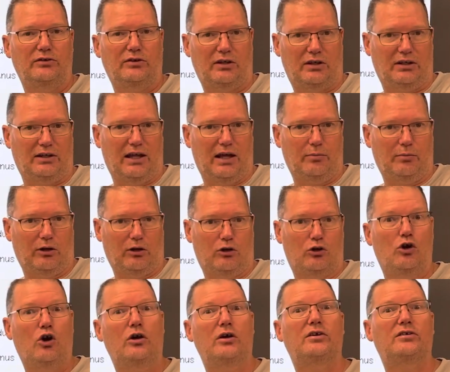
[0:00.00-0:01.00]
the clam and
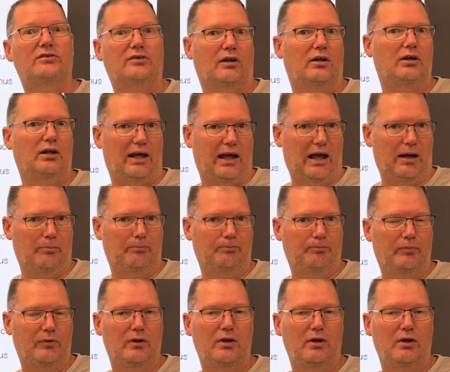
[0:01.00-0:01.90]
cooks the clam.